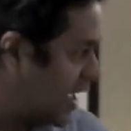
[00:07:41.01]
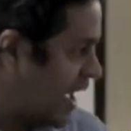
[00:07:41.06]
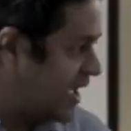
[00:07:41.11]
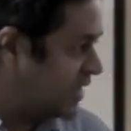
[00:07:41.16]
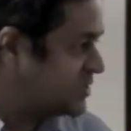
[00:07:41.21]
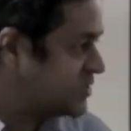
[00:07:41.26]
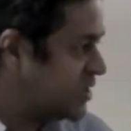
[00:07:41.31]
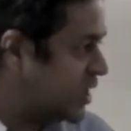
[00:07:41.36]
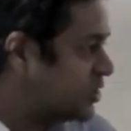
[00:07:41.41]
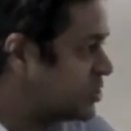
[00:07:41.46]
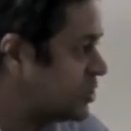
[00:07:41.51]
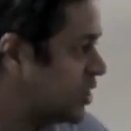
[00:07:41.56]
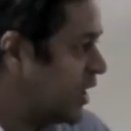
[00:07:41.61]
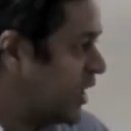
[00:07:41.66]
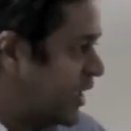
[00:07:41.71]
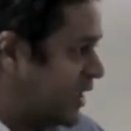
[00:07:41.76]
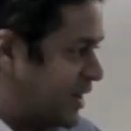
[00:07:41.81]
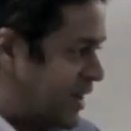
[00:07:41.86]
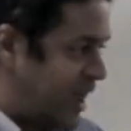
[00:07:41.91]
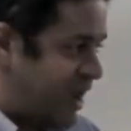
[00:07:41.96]
As such,
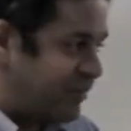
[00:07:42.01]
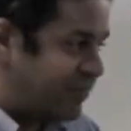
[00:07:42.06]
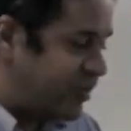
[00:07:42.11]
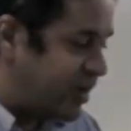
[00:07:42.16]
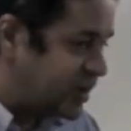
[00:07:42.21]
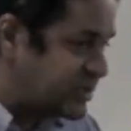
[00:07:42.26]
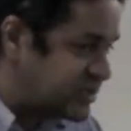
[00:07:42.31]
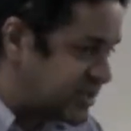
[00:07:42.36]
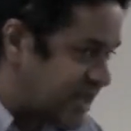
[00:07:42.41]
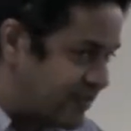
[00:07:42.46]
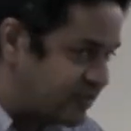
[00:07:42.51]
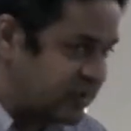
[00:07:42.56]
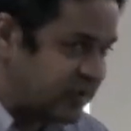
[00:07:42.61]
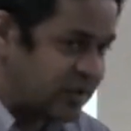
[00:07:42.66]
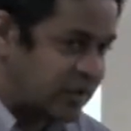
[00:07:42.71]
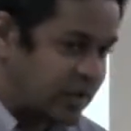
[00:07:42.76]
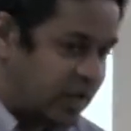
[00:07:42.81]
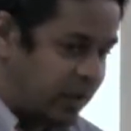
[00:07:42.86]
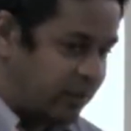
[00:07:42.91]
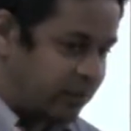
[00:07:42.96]
never attempt
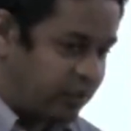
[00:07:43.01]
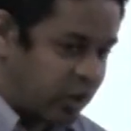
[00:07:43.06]
a